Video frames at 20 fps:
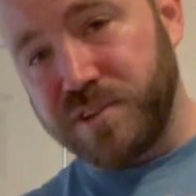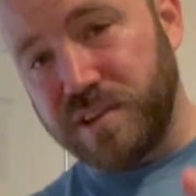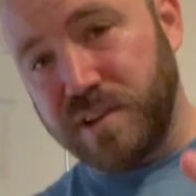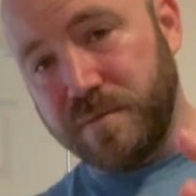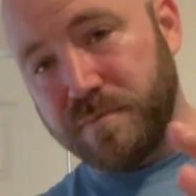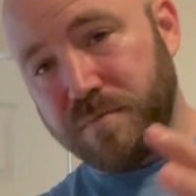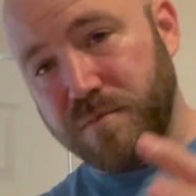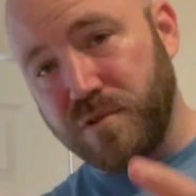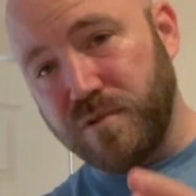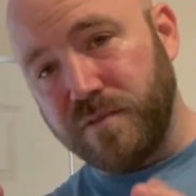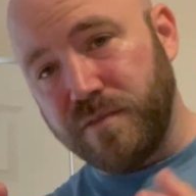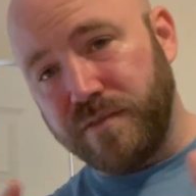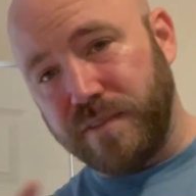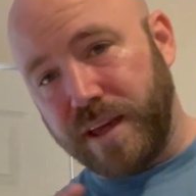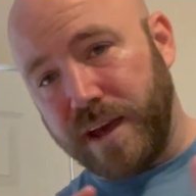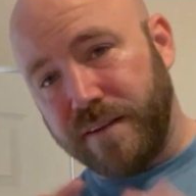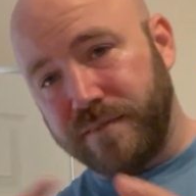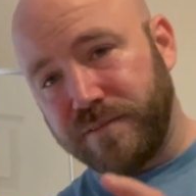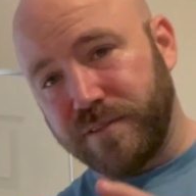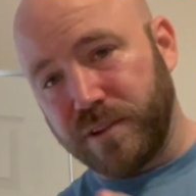to move
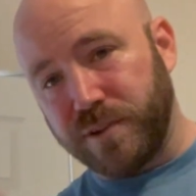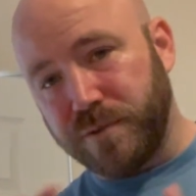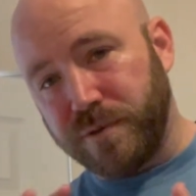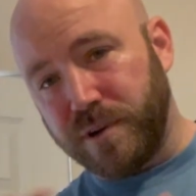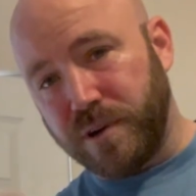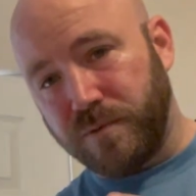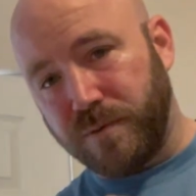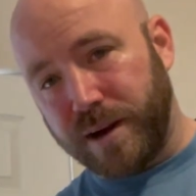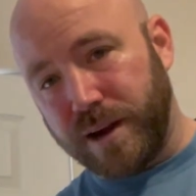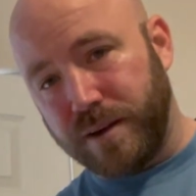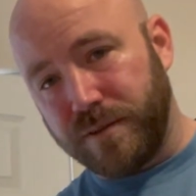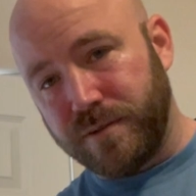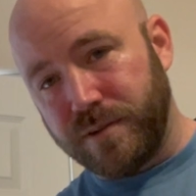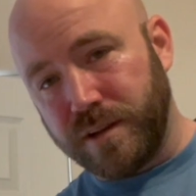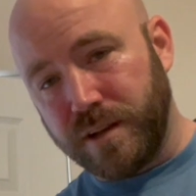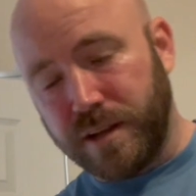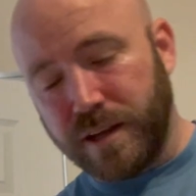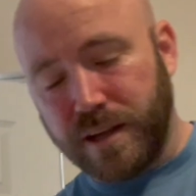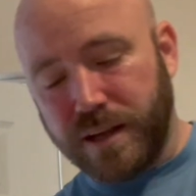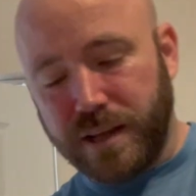that fluid around
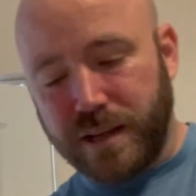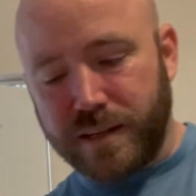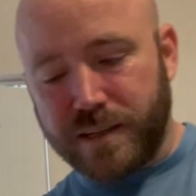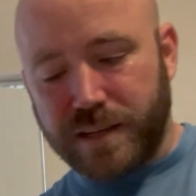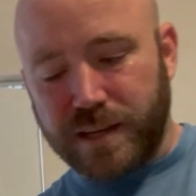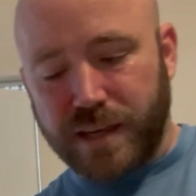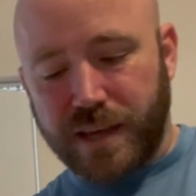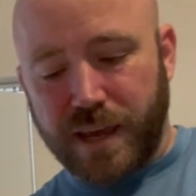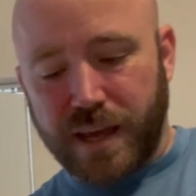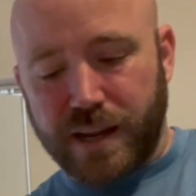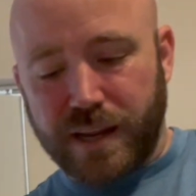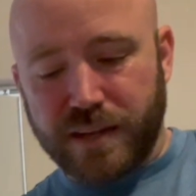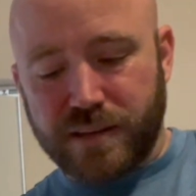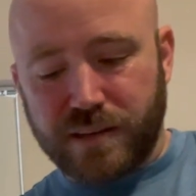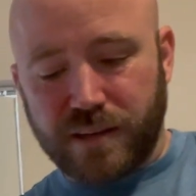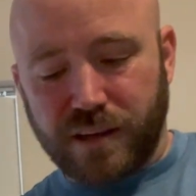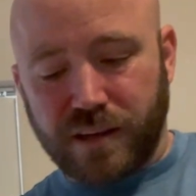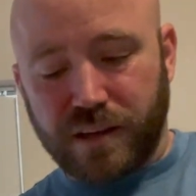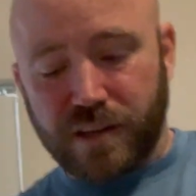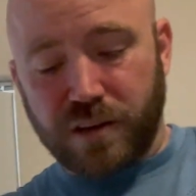to get it
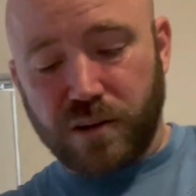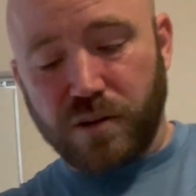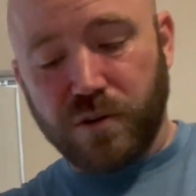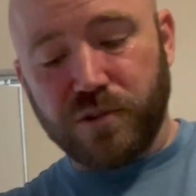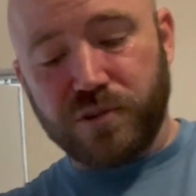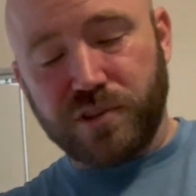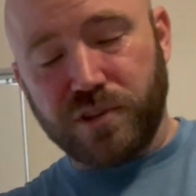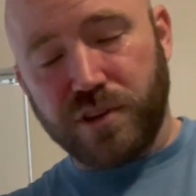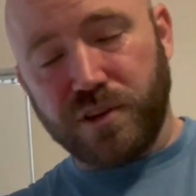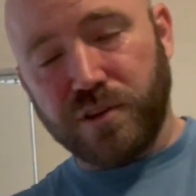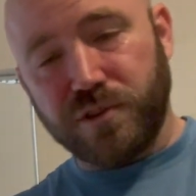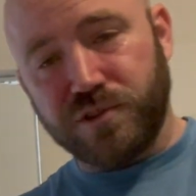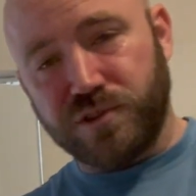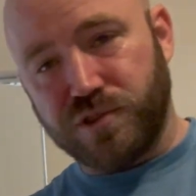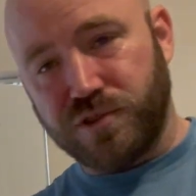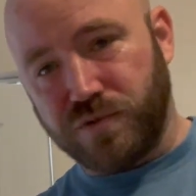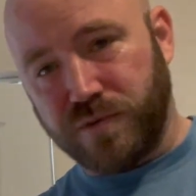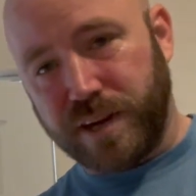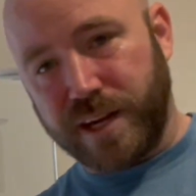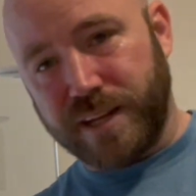to go to those
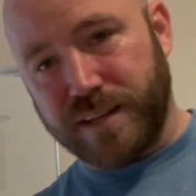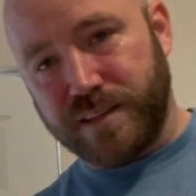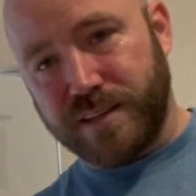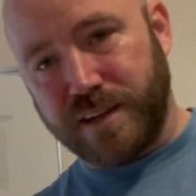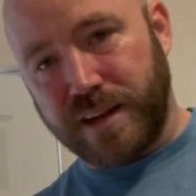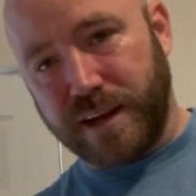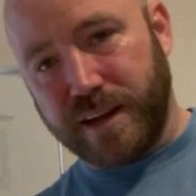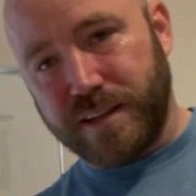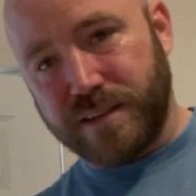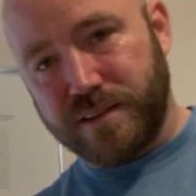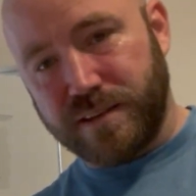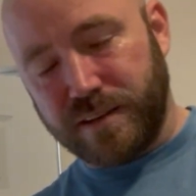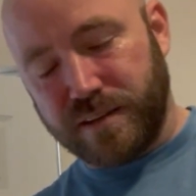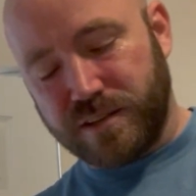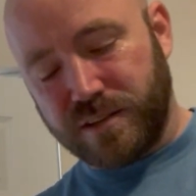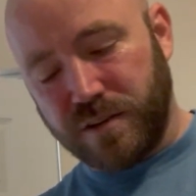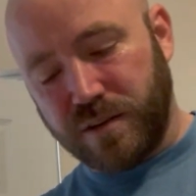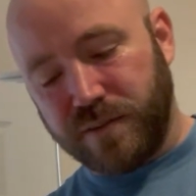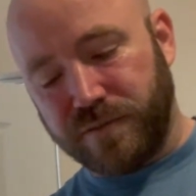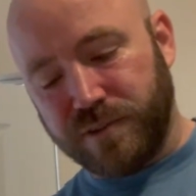drain sites. And
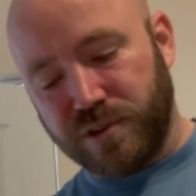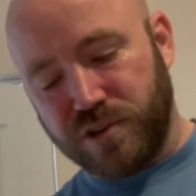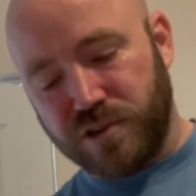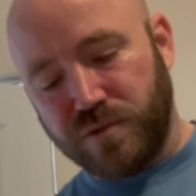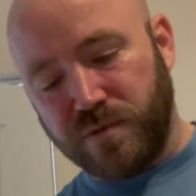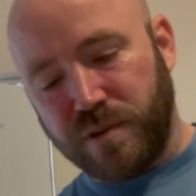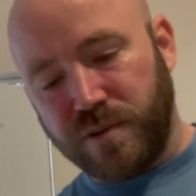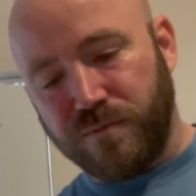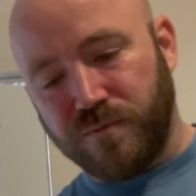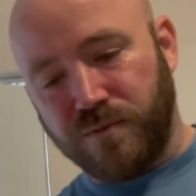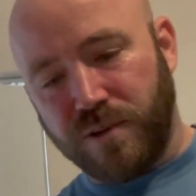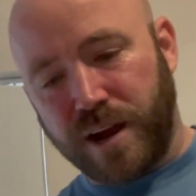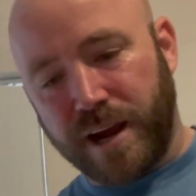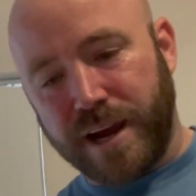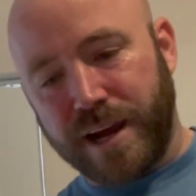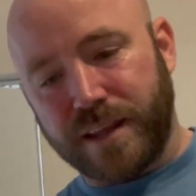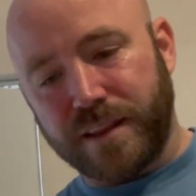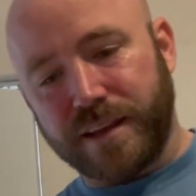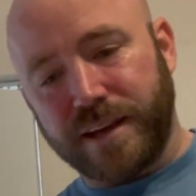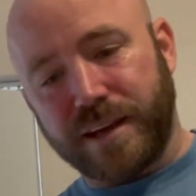so if you do it
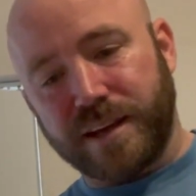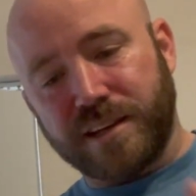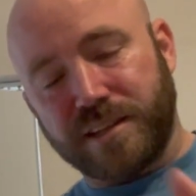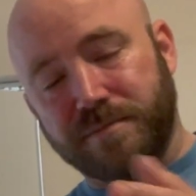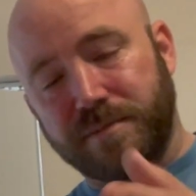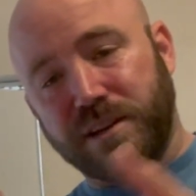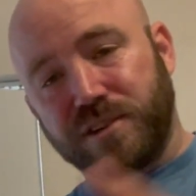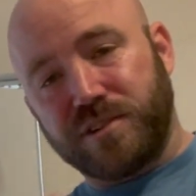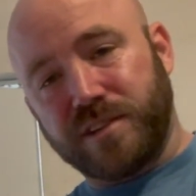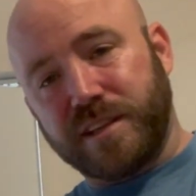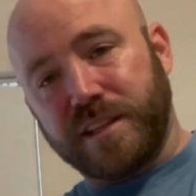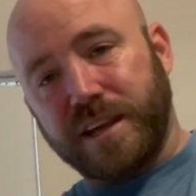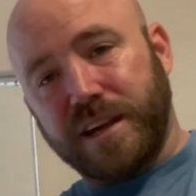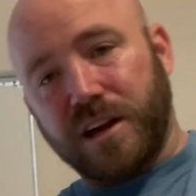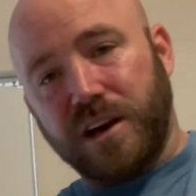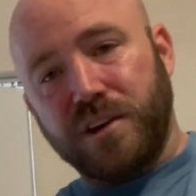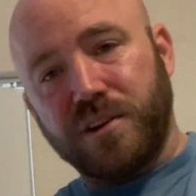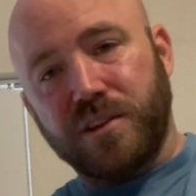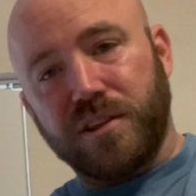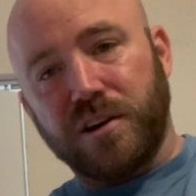right, like especially like
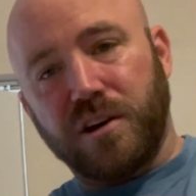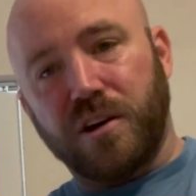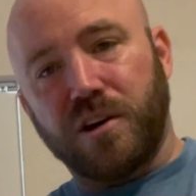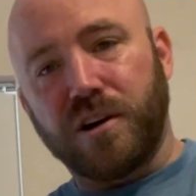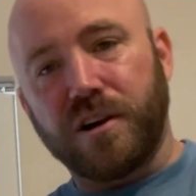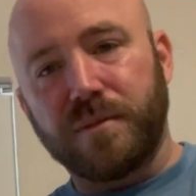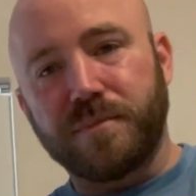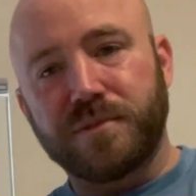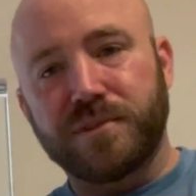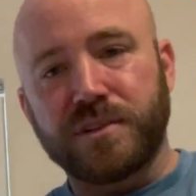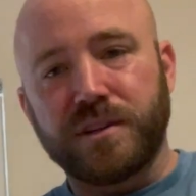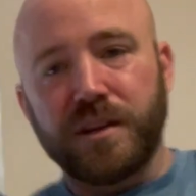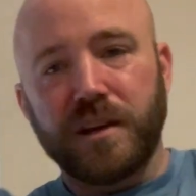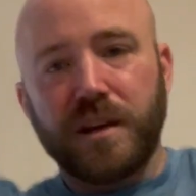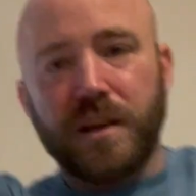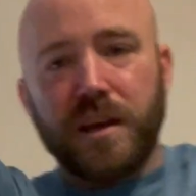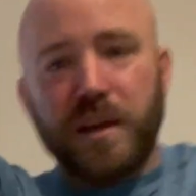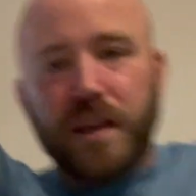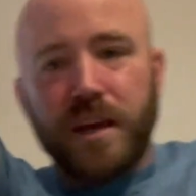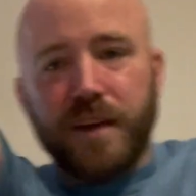under the arms,
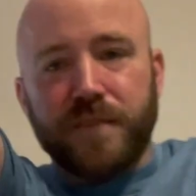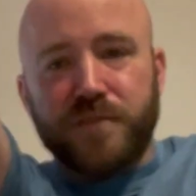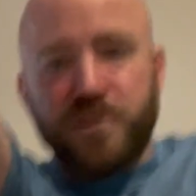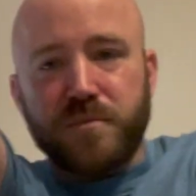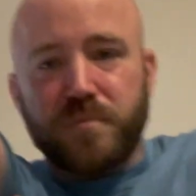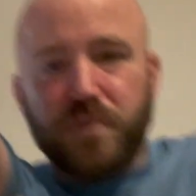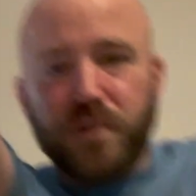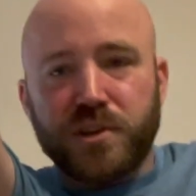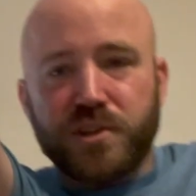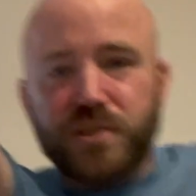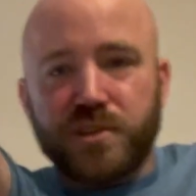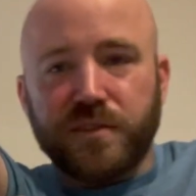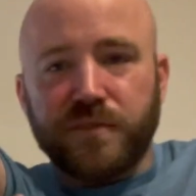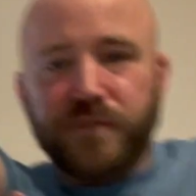if you push the